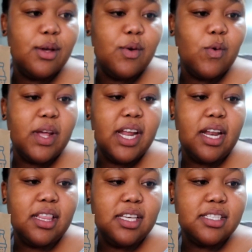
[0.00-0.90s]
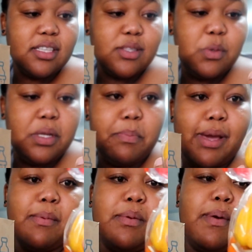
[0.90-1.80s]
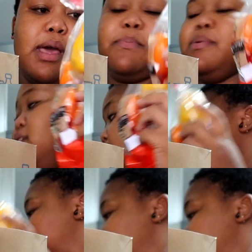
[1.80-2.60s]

What are these? Sweet baby peppers.